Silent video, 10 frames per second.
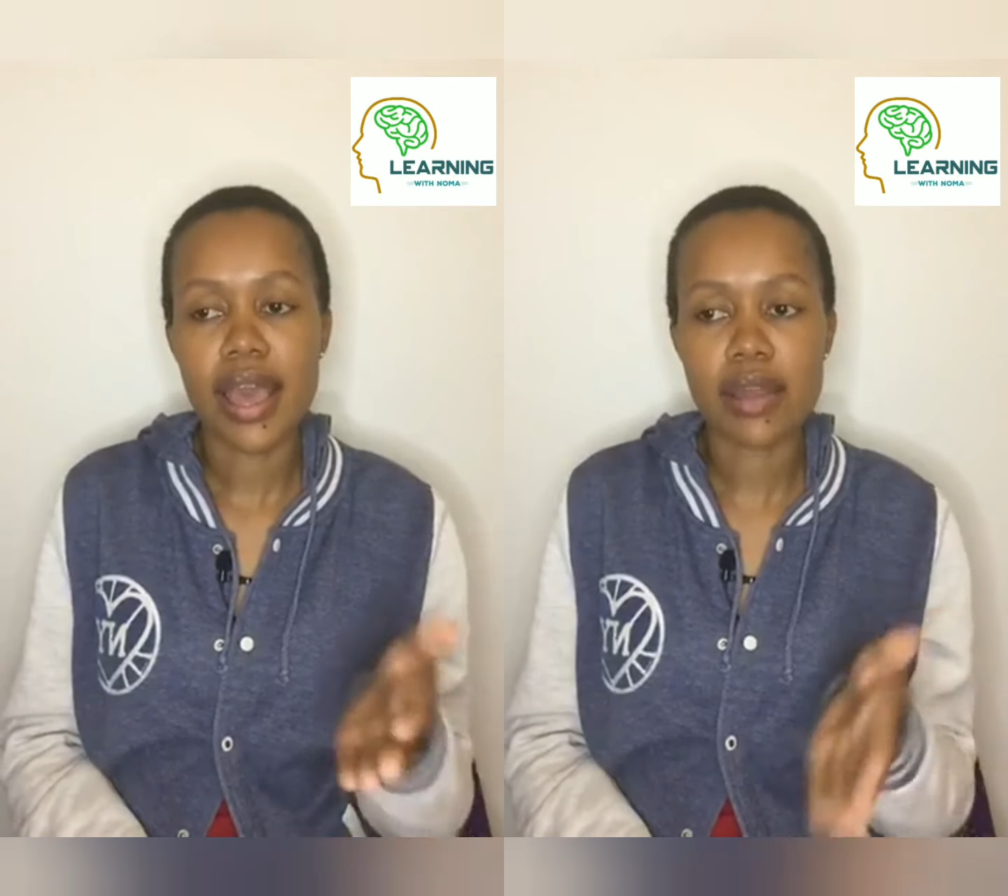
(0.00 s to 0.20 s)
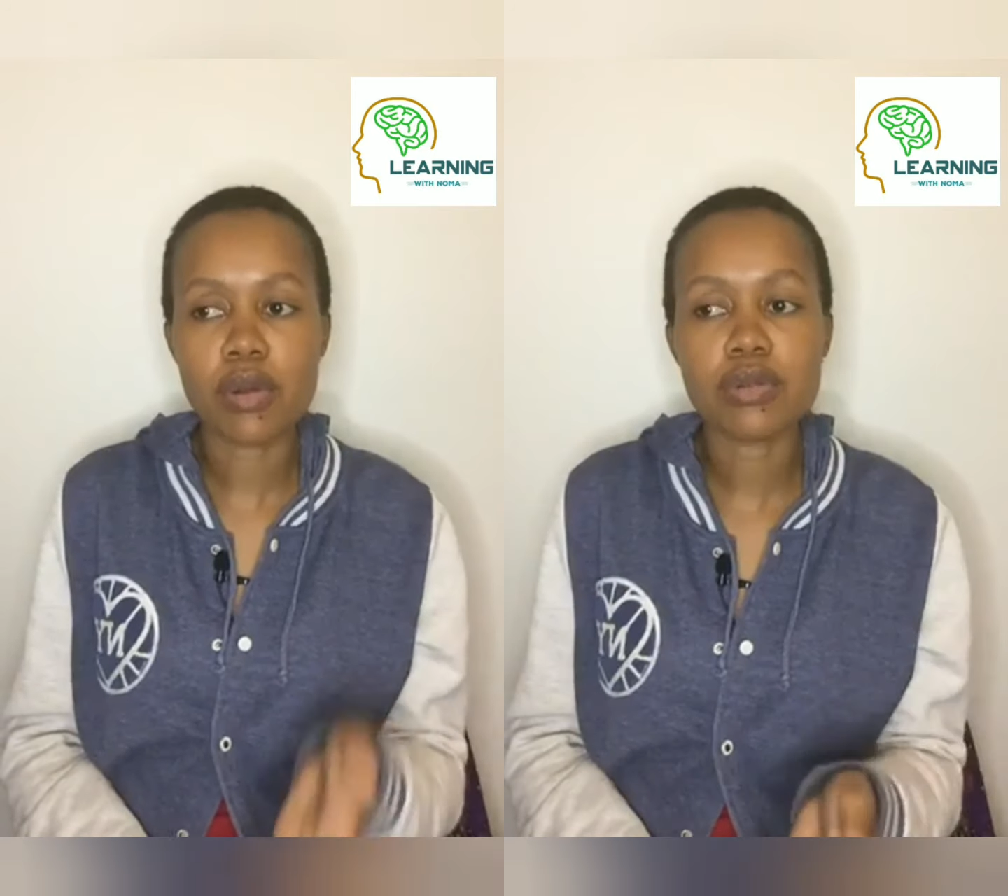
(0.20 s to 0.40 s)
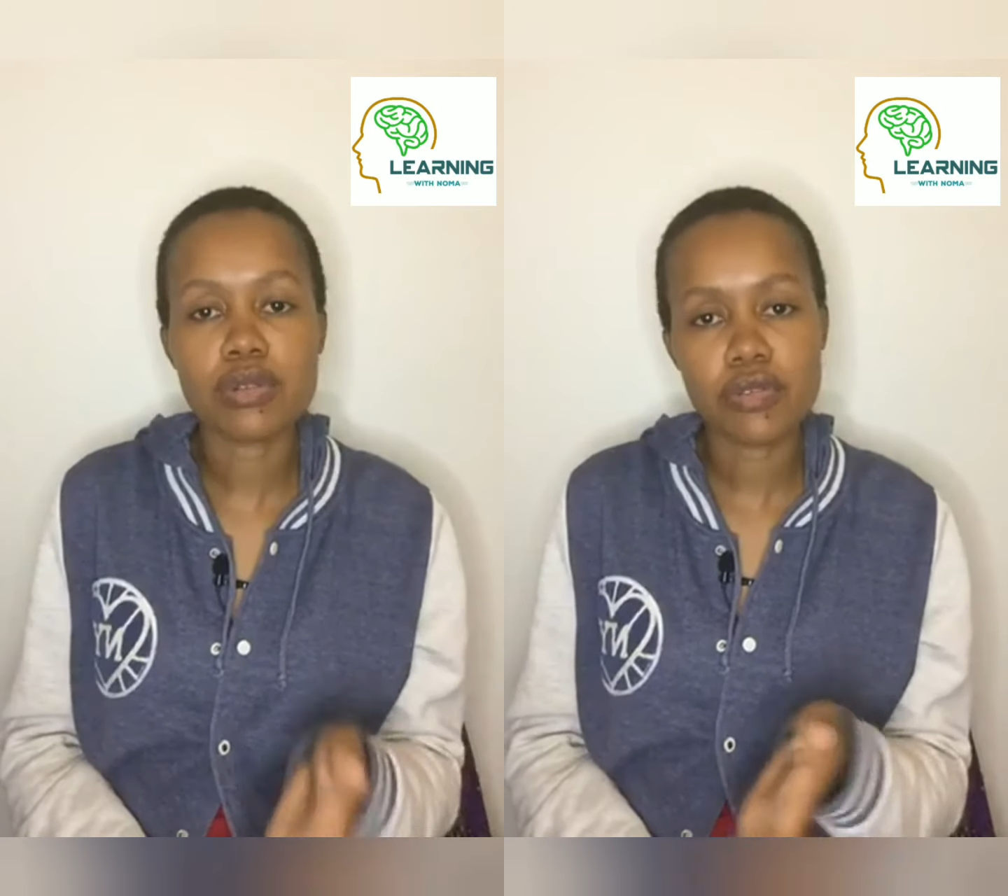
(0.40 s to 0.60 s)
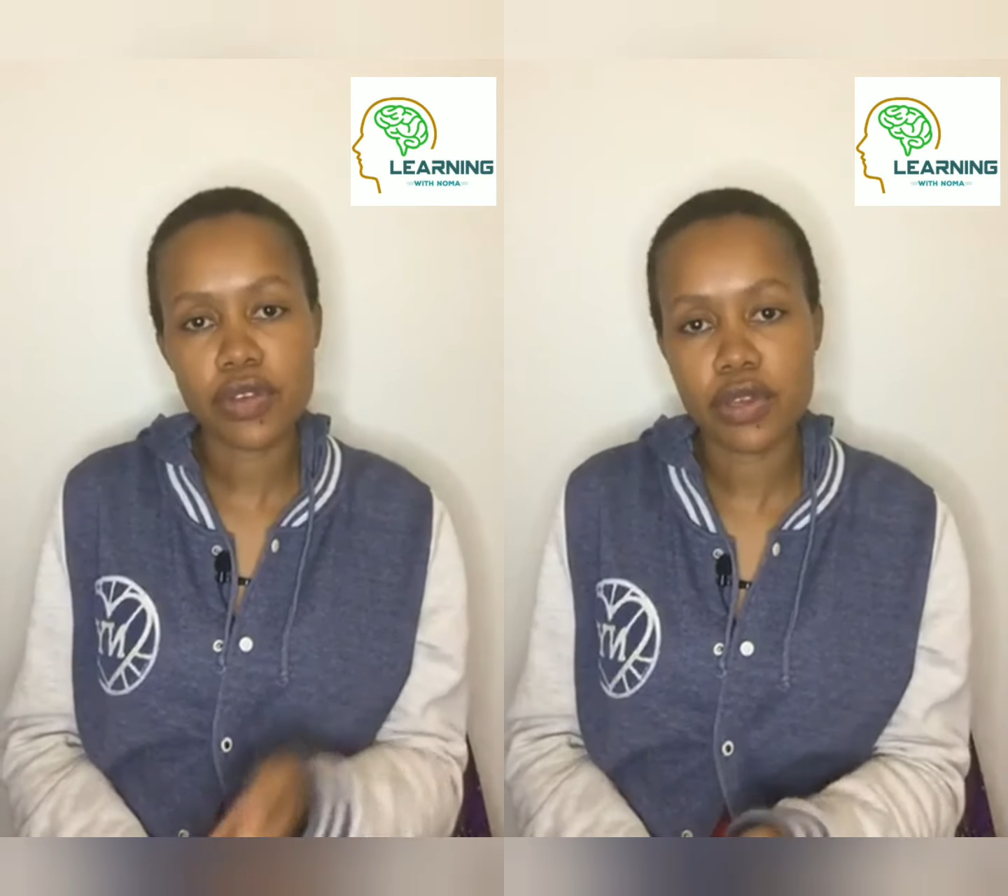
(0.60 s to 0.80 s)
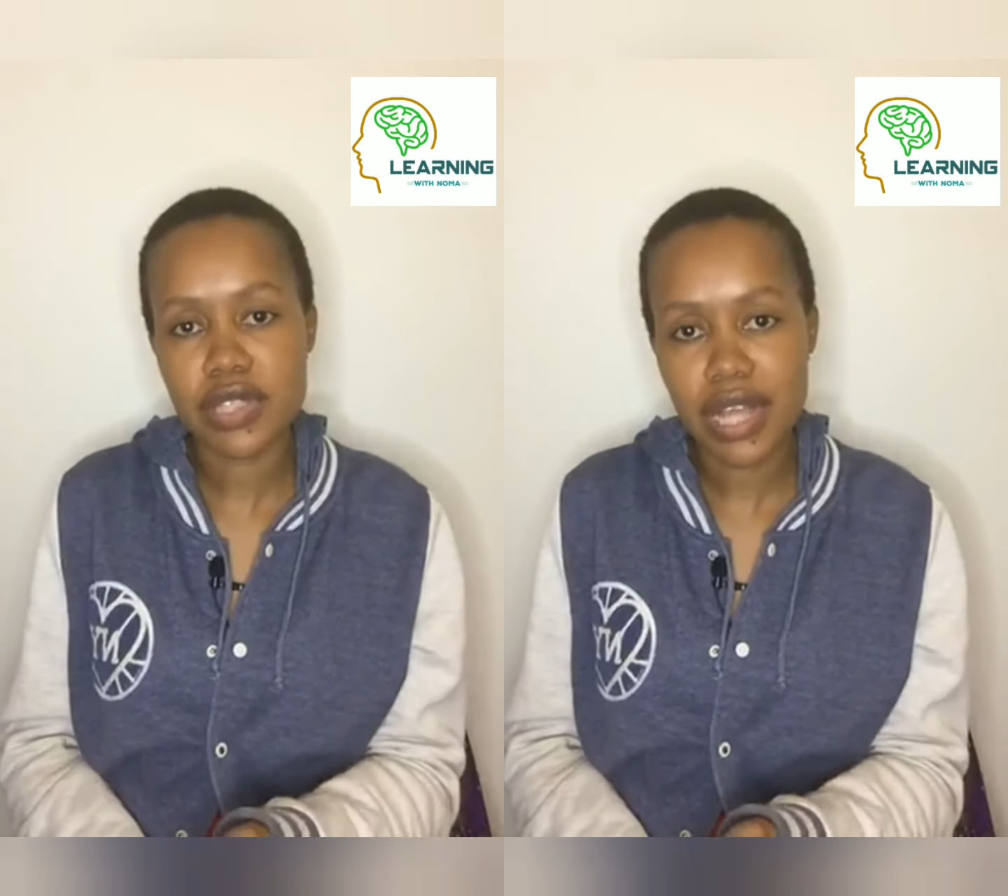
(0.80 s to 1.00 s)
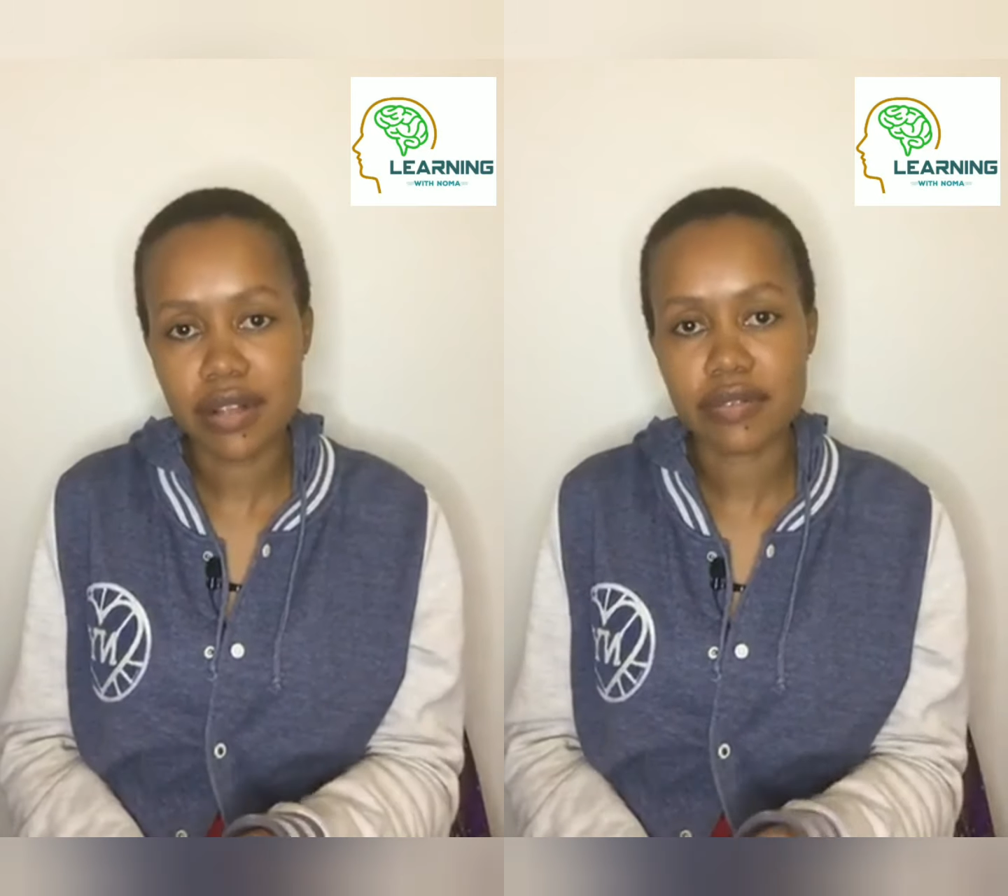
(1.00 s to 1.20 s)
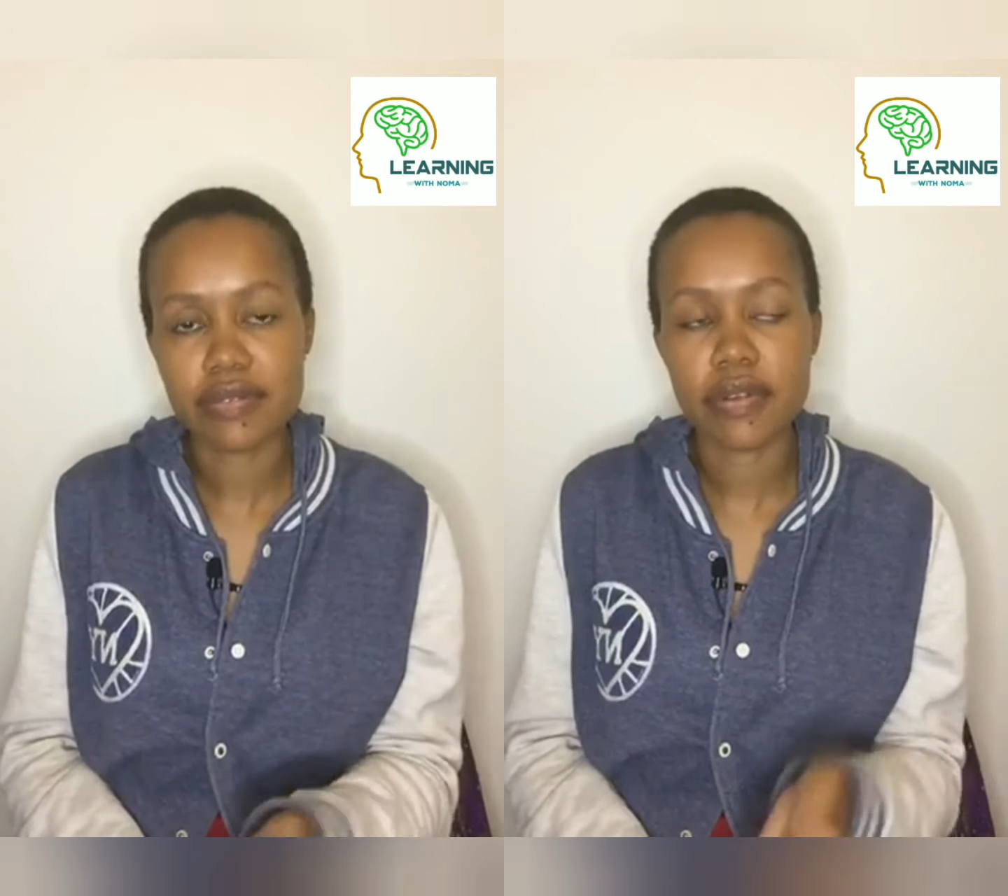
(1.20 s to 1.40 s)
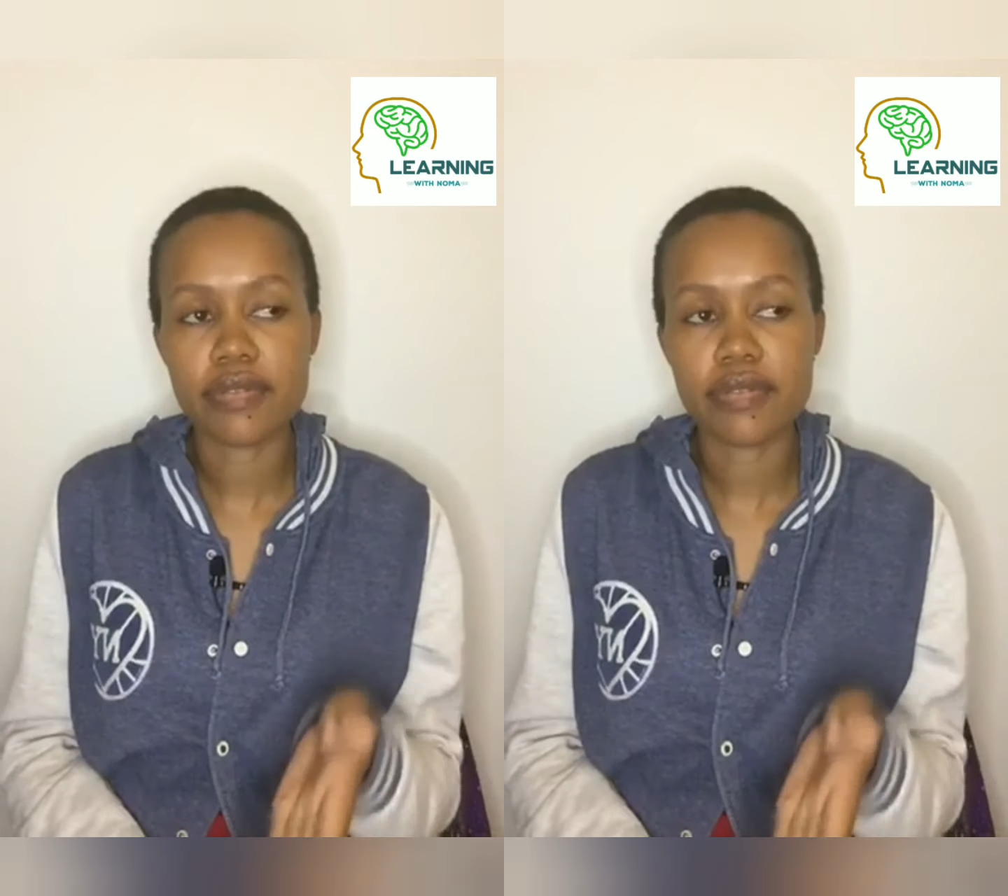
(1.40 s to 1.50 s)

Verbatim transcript: and also for yourself.